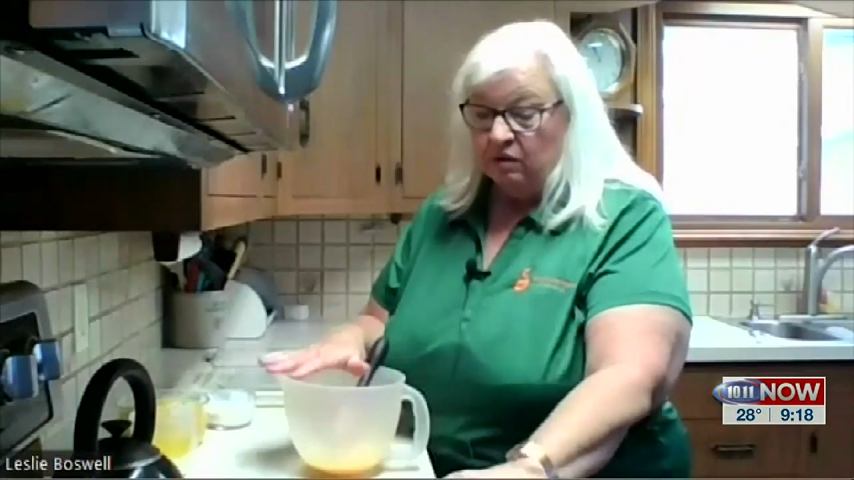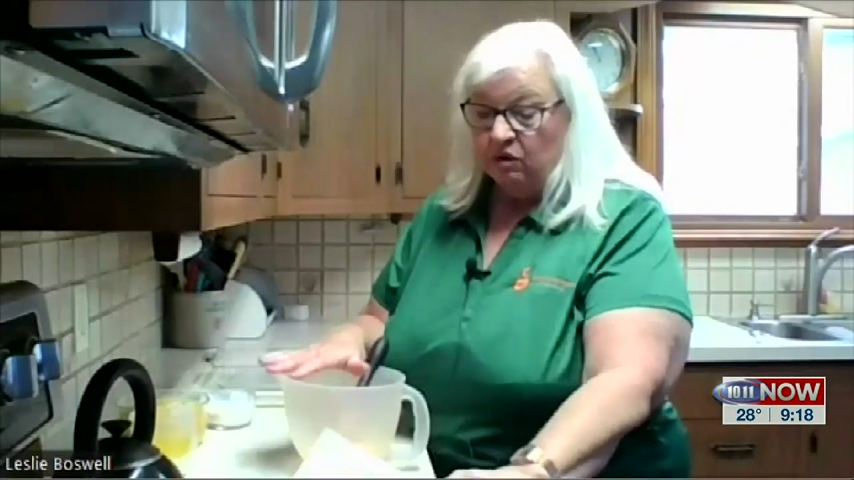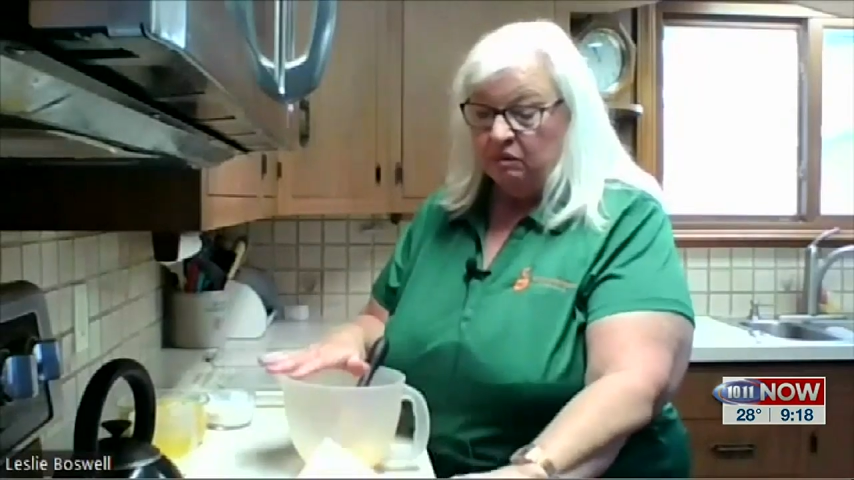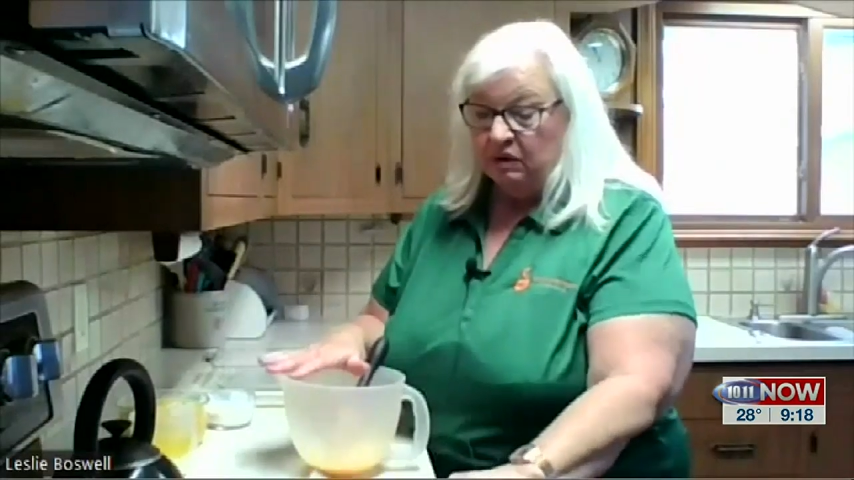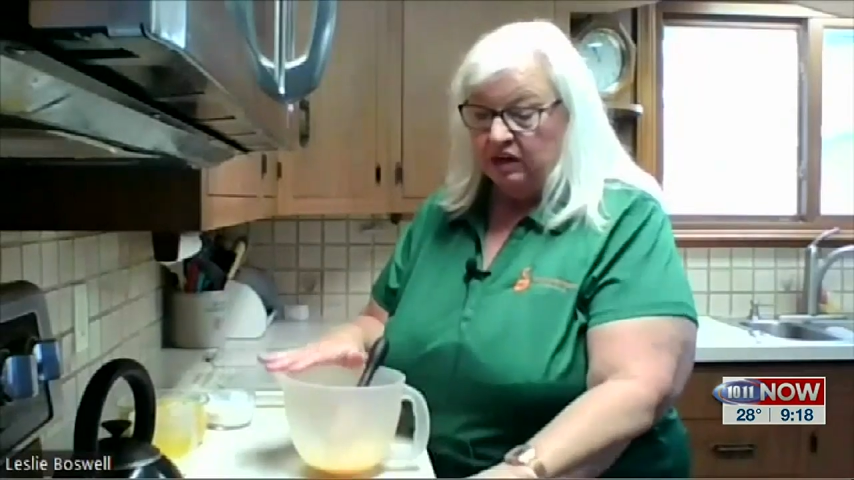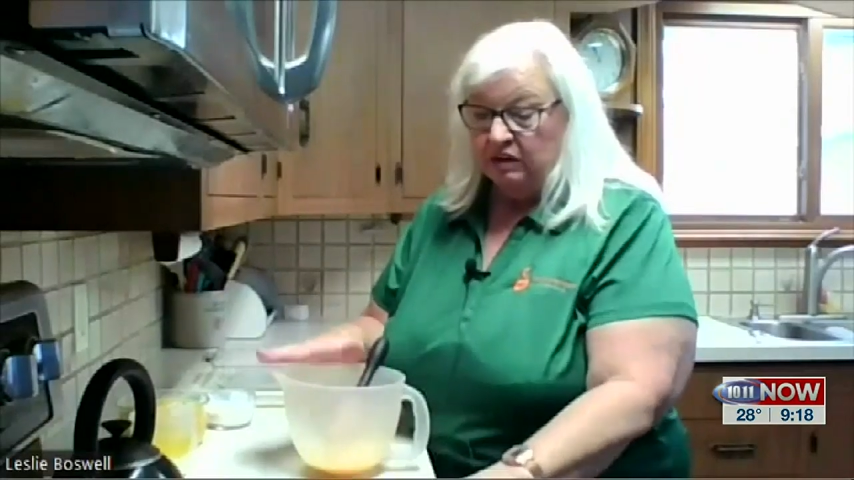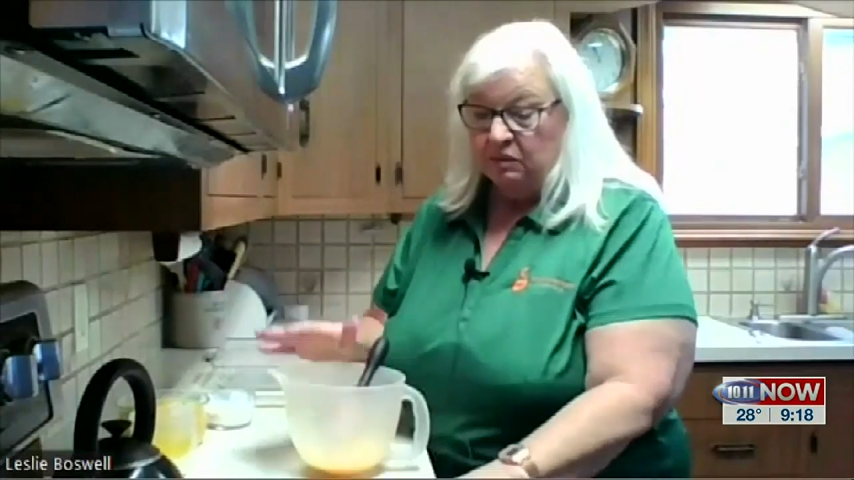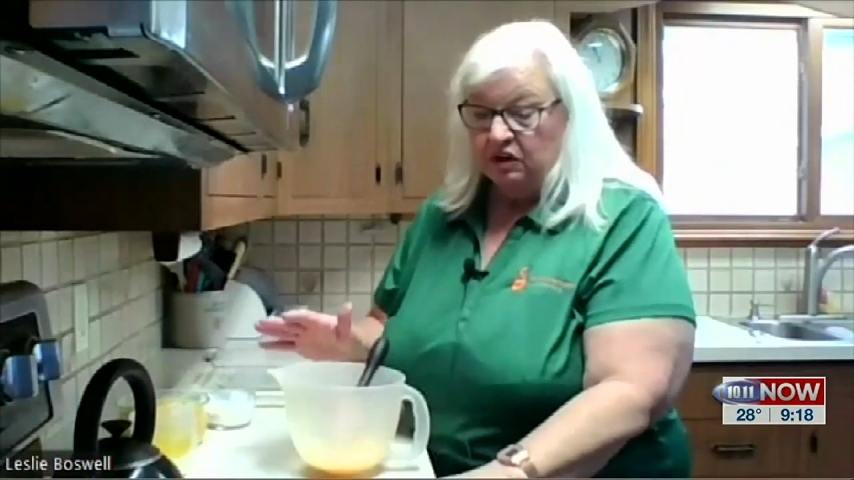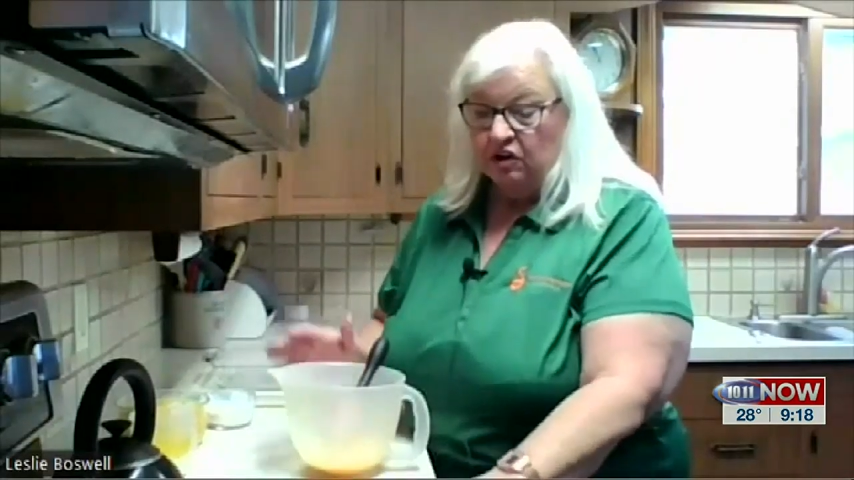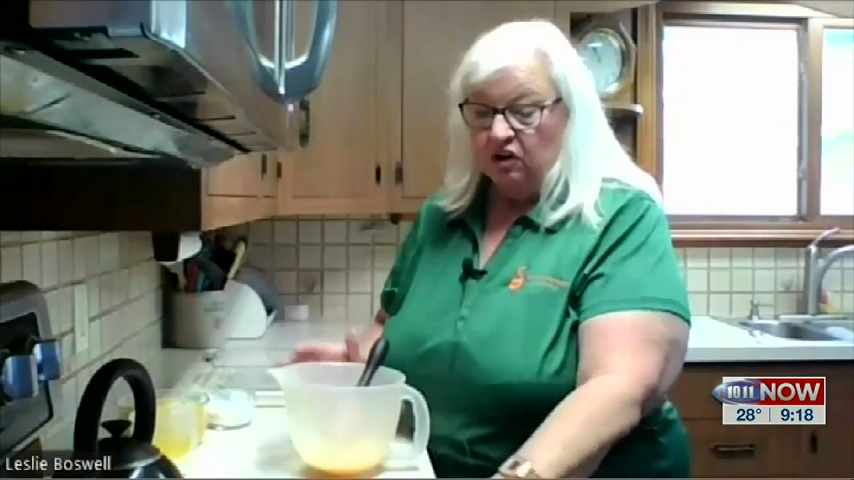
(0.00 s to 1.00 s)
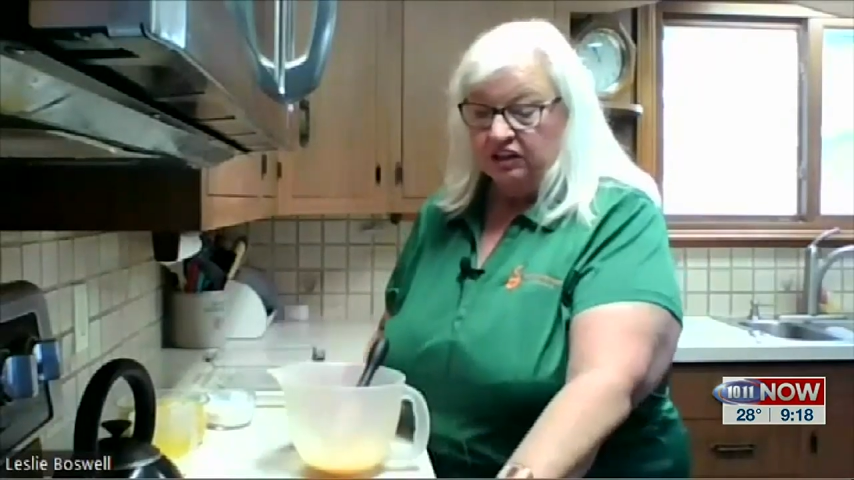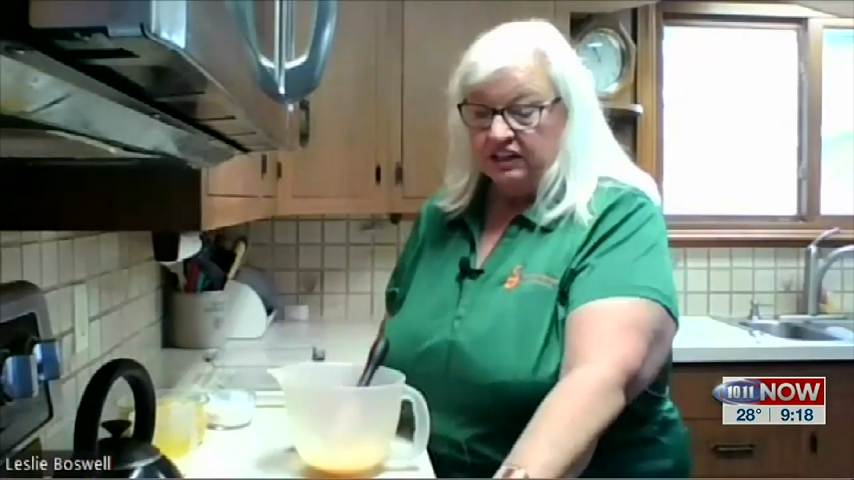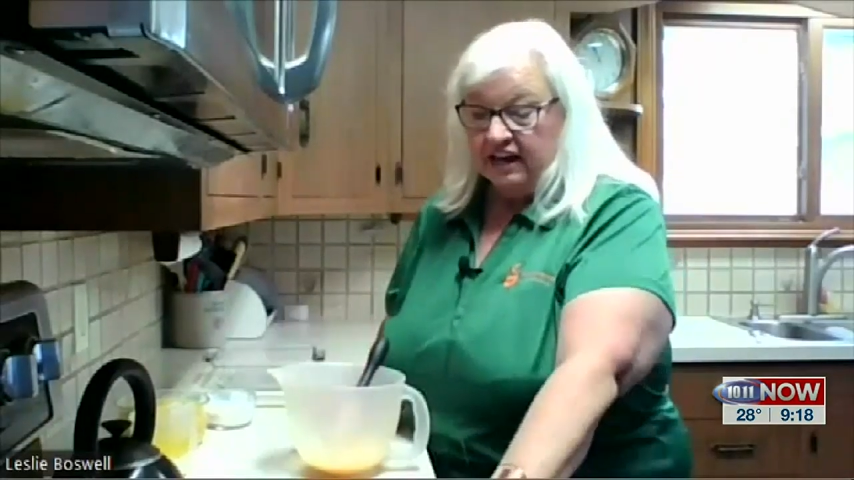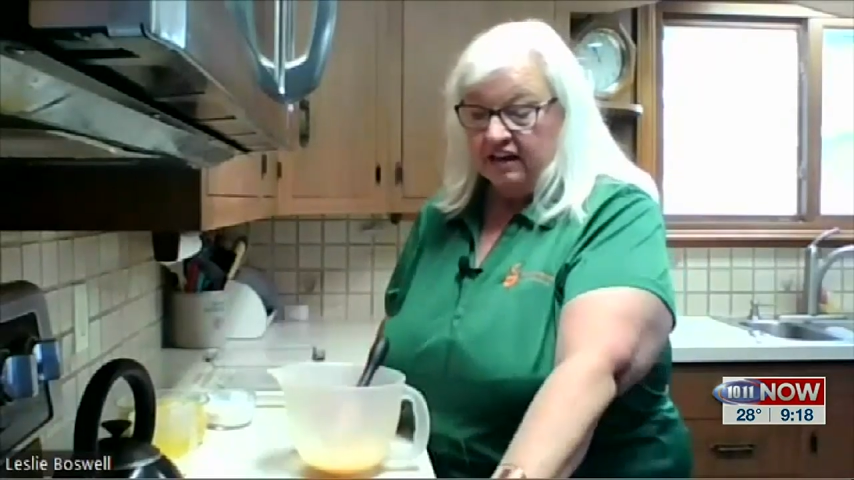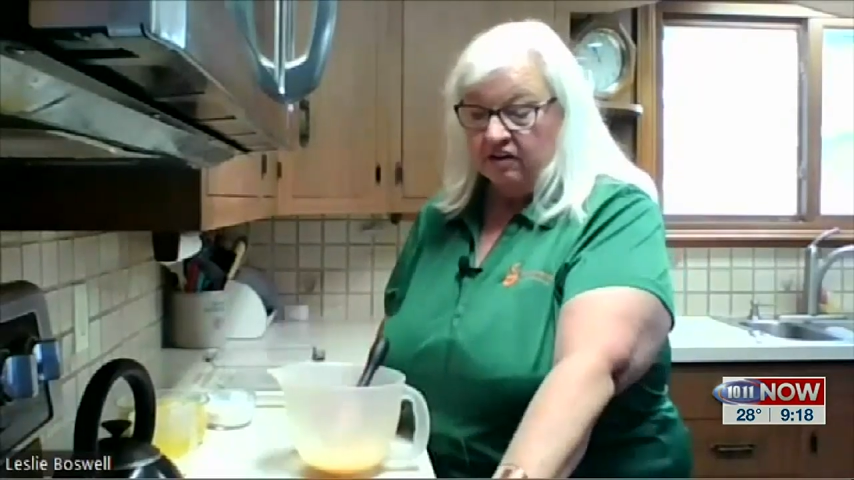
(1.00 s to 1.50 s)
it would be when you put it all
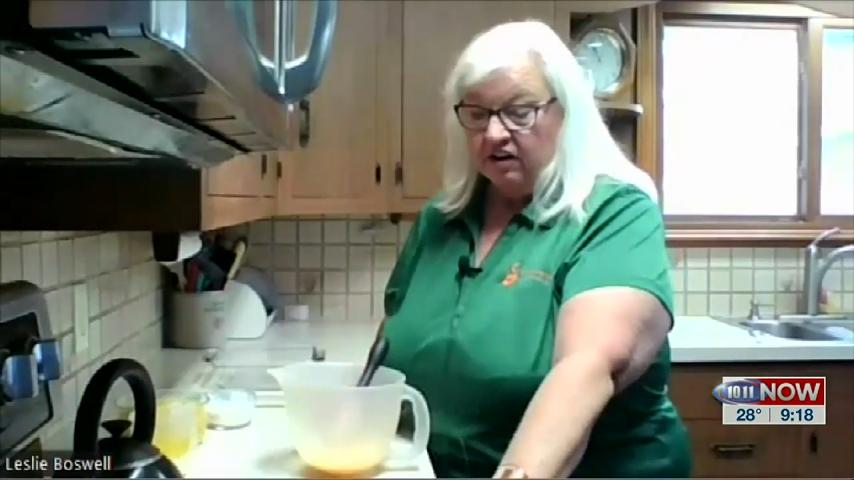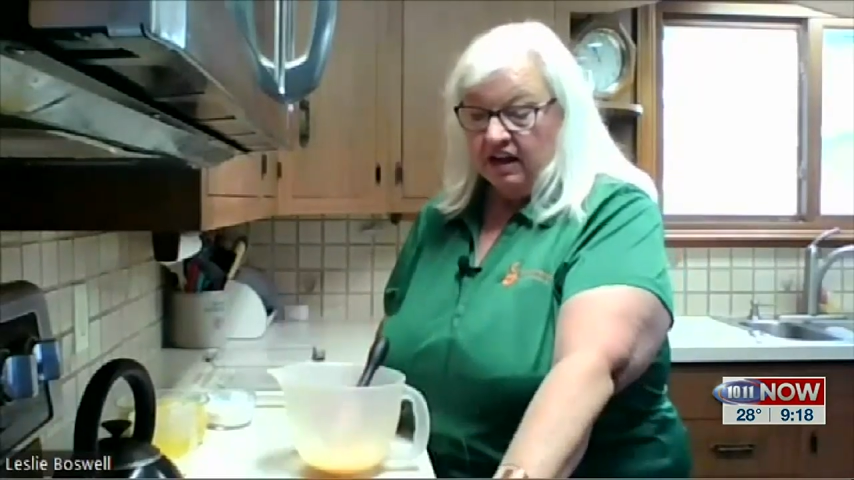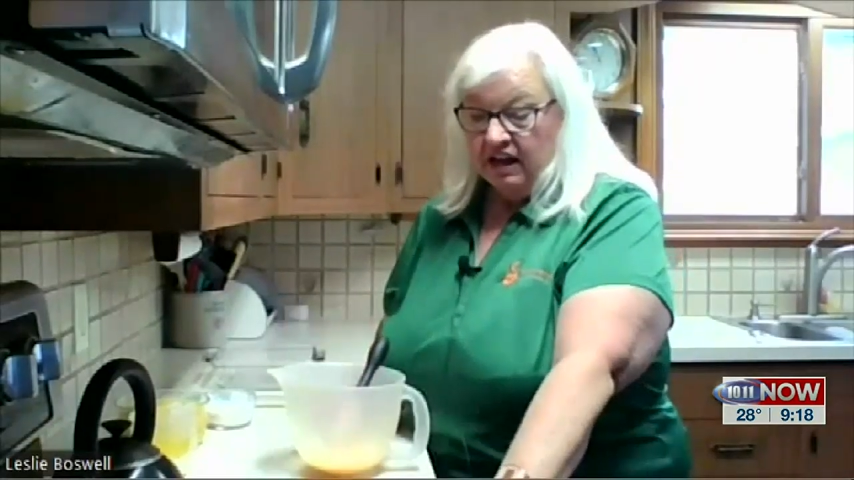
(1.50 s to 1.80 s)
together.